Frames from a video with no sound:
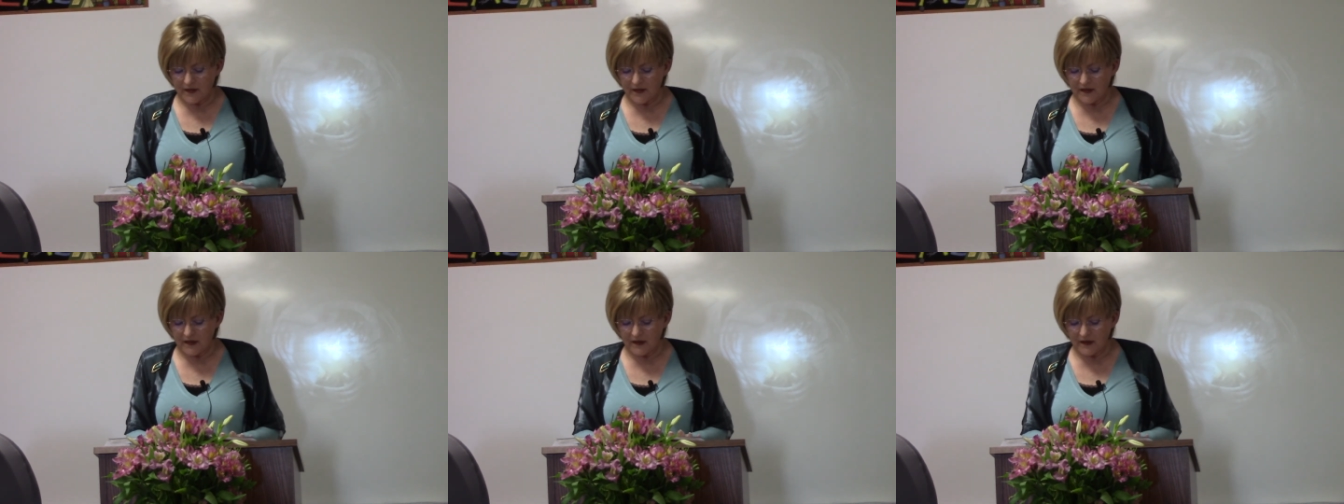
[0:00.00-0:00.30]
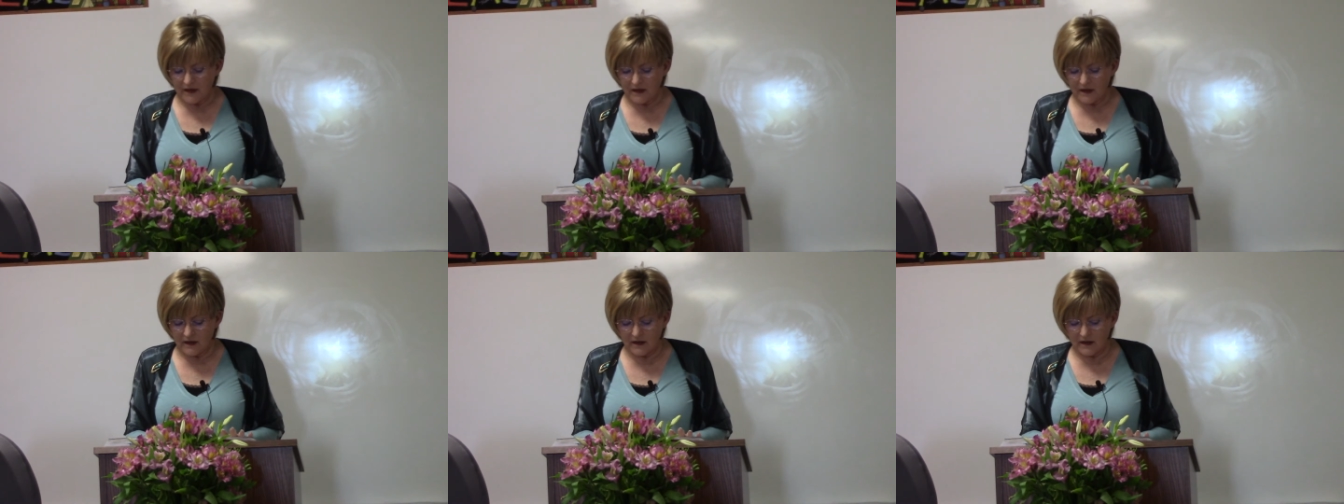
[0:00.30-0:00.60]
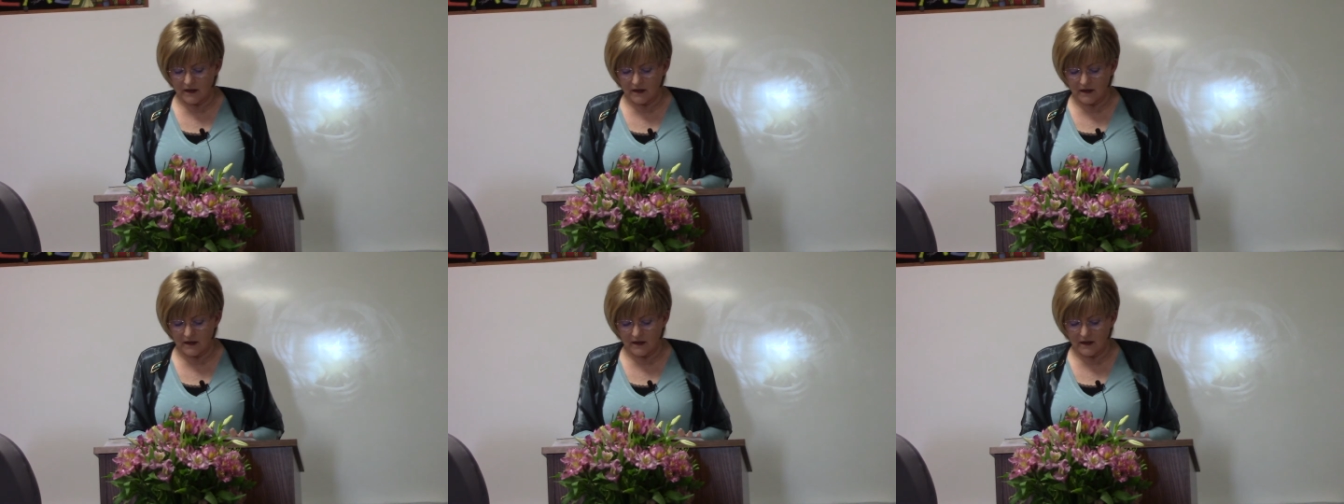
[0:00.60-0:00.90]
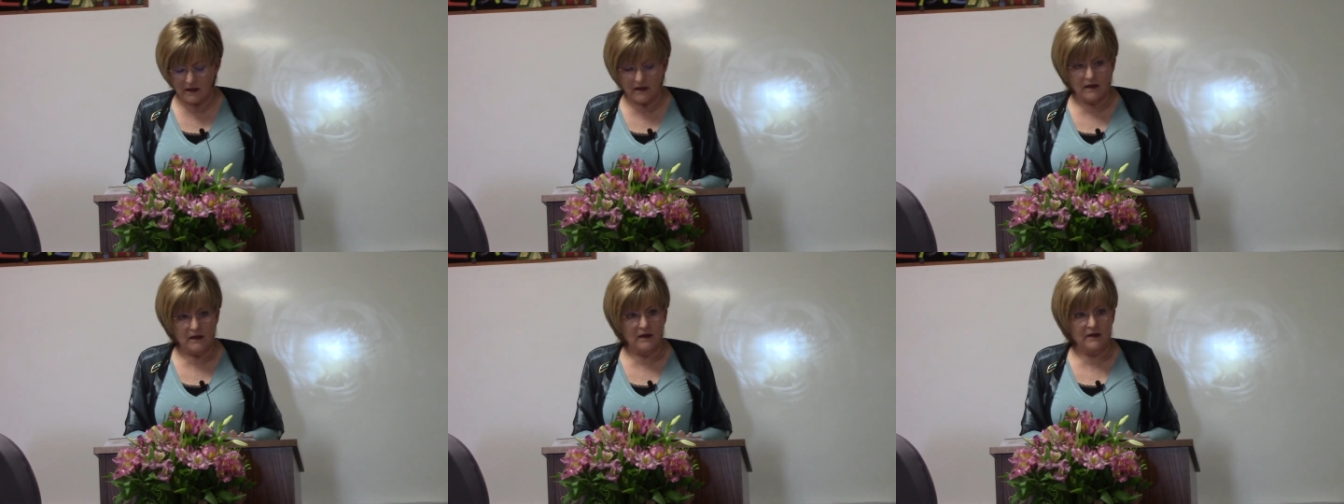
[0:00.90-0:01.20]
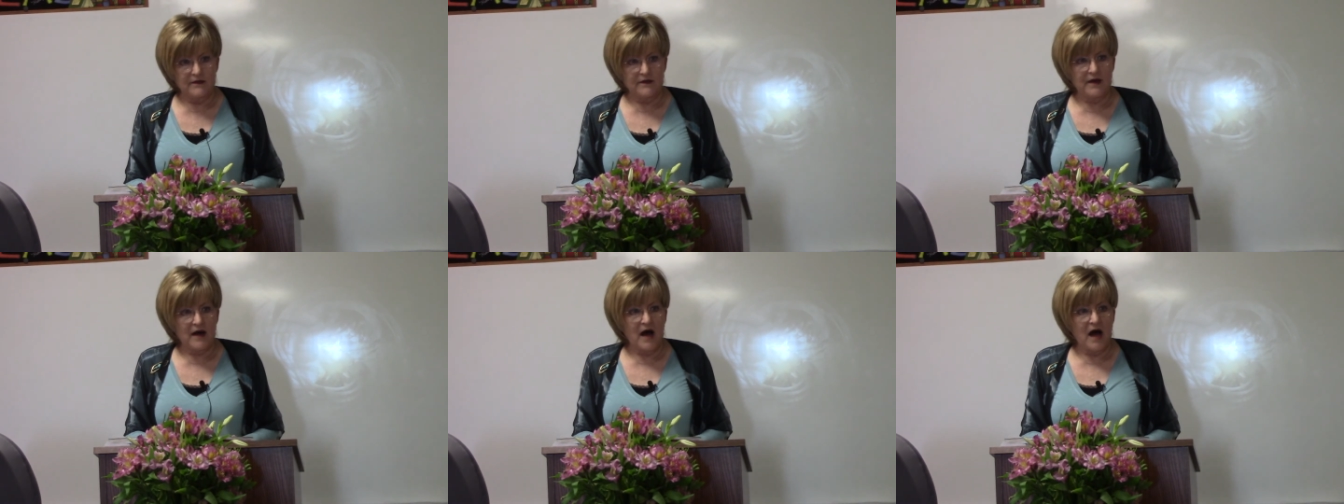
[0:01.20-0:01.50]
Liu Bang.
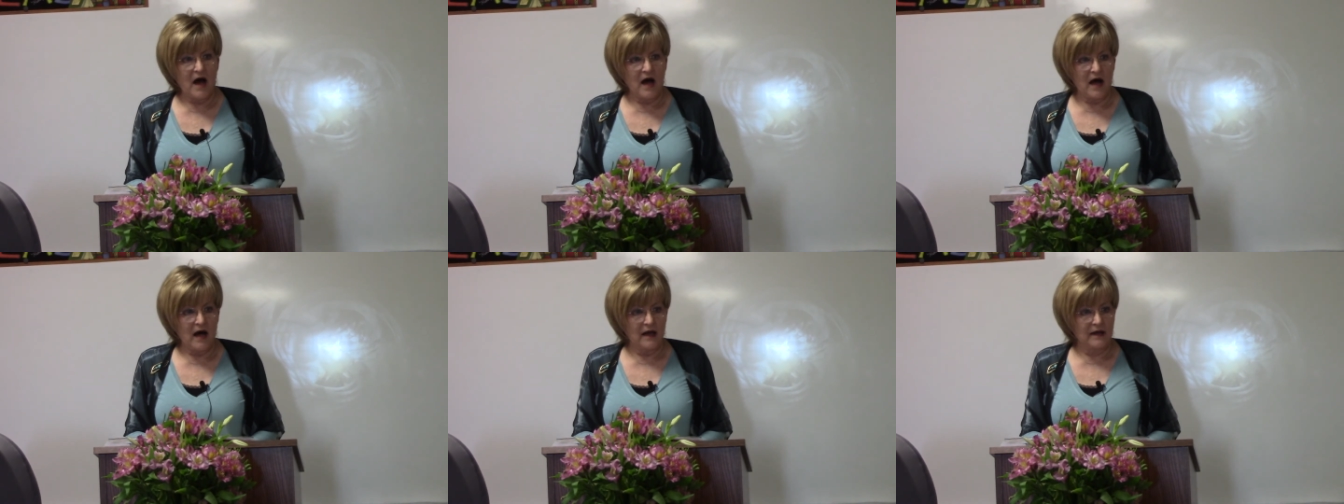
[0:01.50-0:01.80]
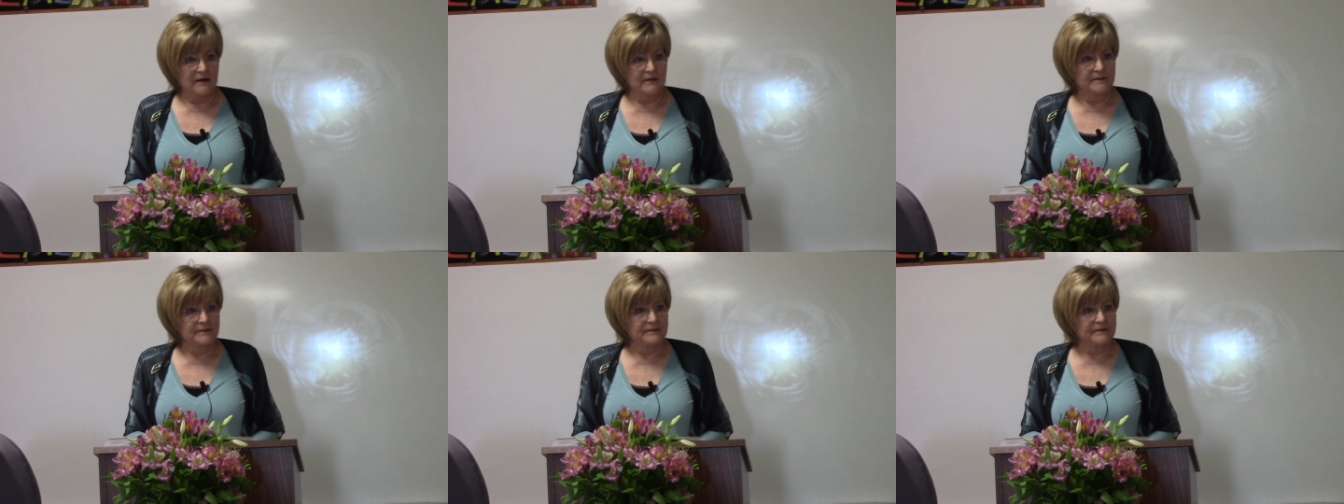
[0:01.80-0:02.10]
the Han.